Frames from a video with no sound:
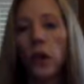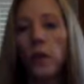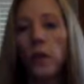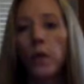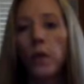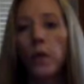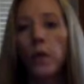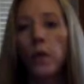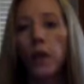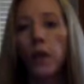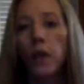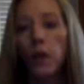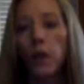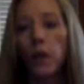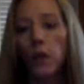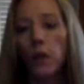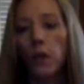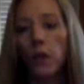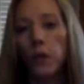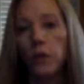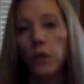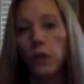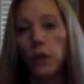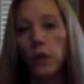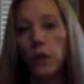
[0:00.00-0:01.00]
from
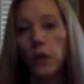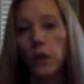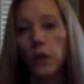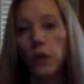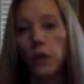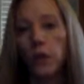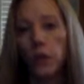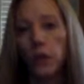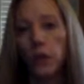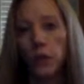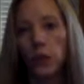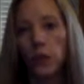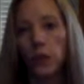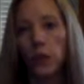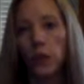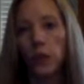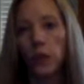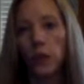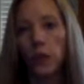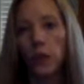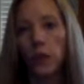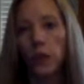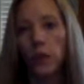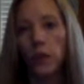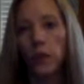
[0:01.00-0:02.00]
Europe to
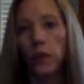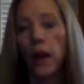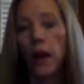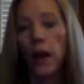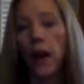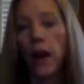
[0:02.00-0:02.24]
Israel.